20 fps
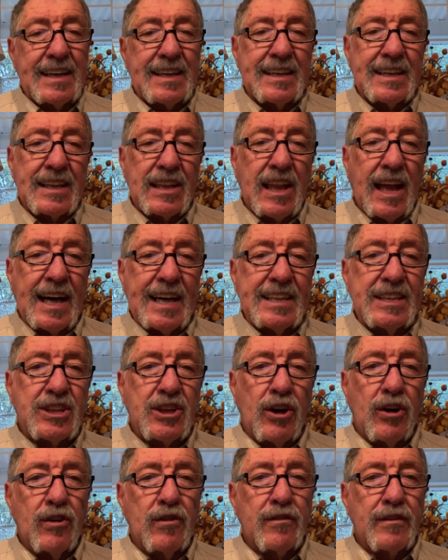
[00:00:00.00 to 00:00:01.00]

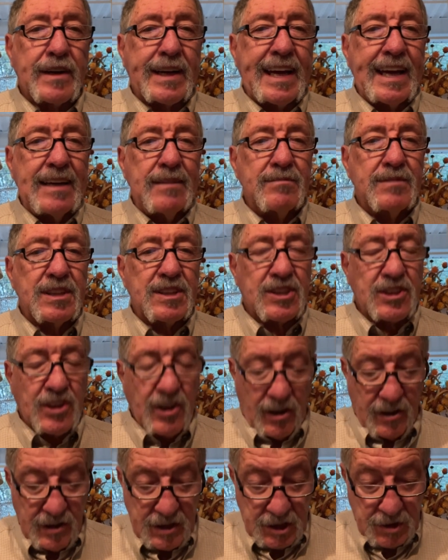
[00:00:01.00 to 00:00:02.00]
Elijah overcame
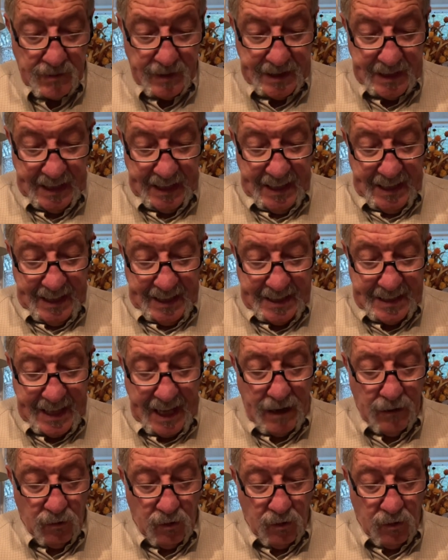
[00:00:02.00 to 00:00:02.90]
discouragement, and that